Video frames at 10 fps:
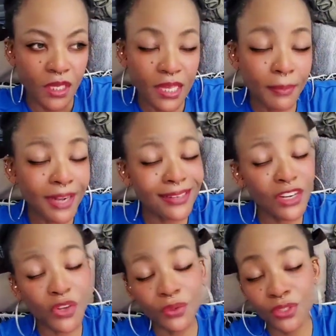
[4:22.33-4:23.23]
Yeah, but I did
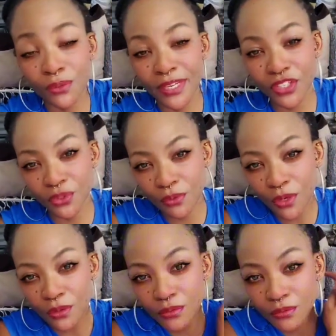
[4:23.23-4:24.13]
also let you
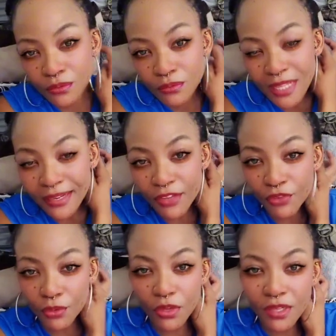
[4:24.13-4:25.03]
know that
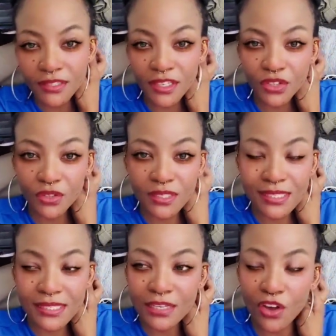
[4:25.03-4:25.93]
if you continue to
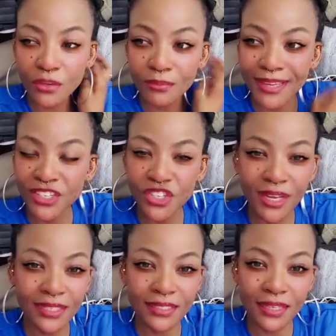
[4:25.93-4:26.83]
sit on my
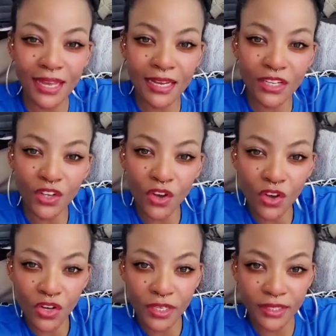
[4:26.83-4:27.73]
chest like a
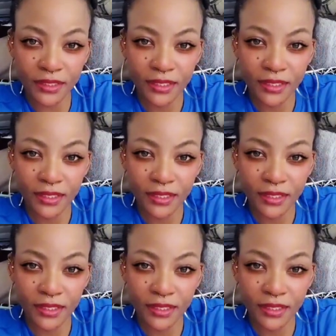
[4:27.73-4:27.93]
log,